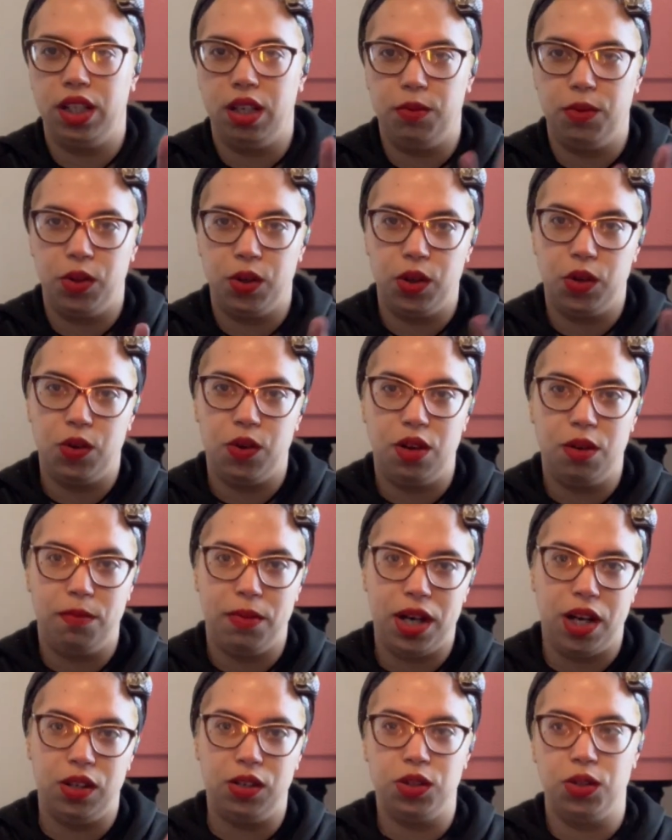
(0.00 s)
them or go
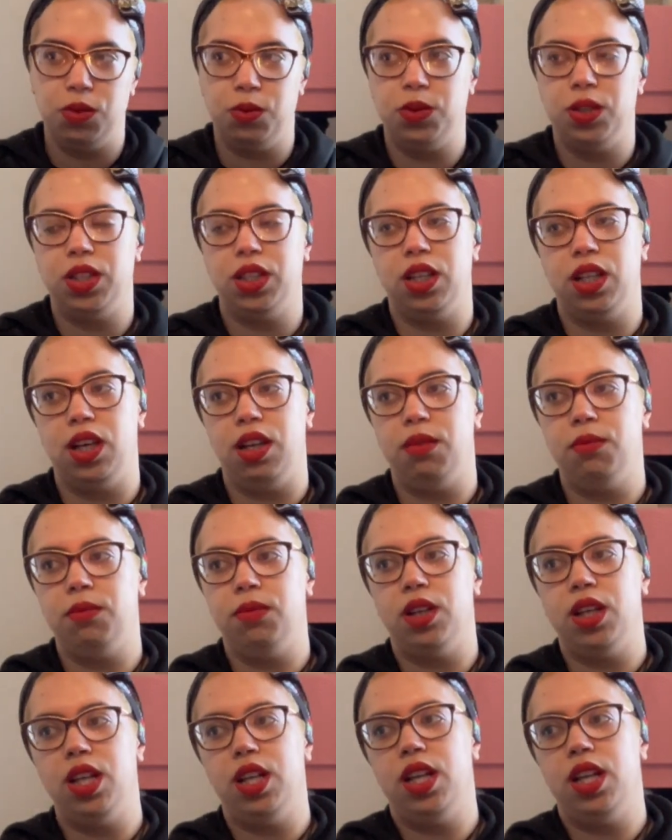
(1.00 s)
about doing them